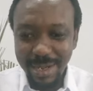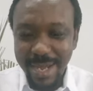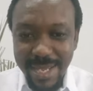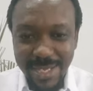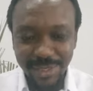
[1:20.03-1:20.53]

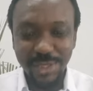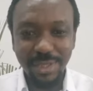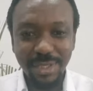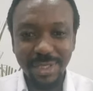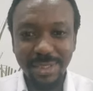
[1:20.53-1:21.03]
I
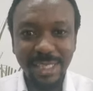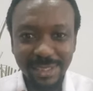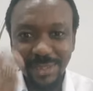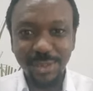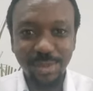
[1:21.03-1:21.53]
enjoy
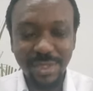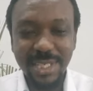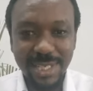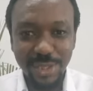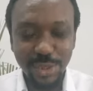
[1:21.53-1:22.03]
that they do
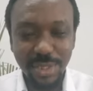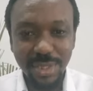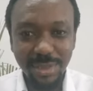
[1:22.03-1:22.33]
not enjoy.